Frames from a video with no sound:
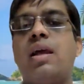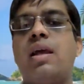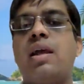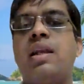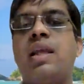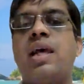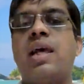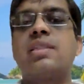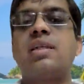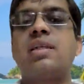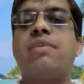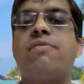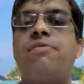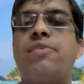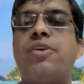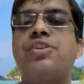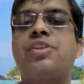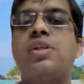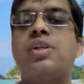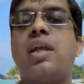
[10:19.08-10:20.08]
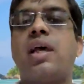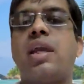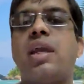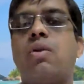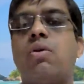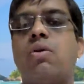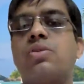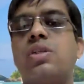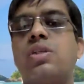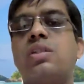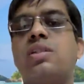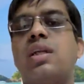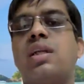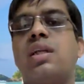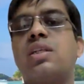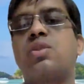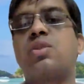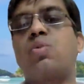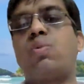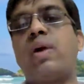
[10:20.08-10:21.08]
it has a differential diagnosis that
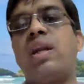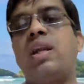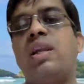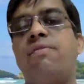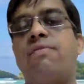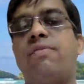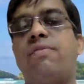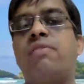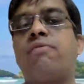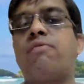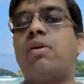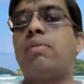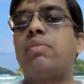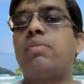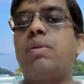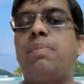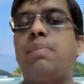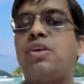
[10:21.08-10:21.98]
is quite different from the